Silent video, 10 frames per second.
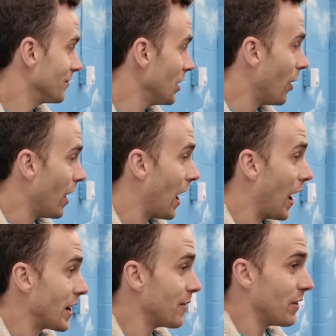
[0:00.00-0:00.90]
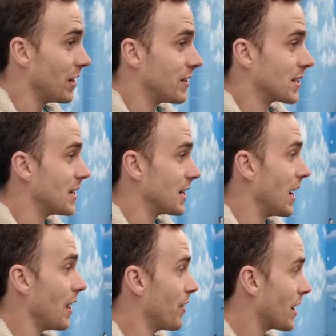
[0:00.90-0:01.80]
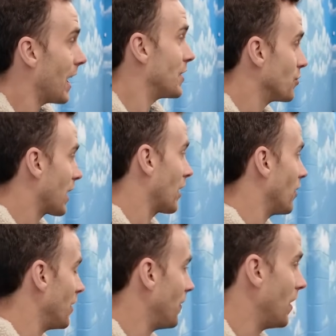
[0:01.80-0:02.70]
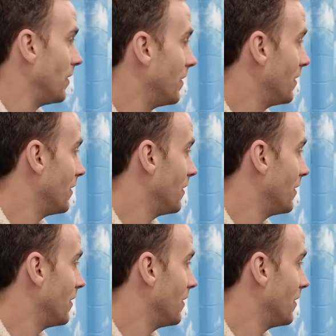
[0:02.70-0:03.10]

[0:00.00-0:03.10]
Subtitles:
even in the city, I think I do get a lot done.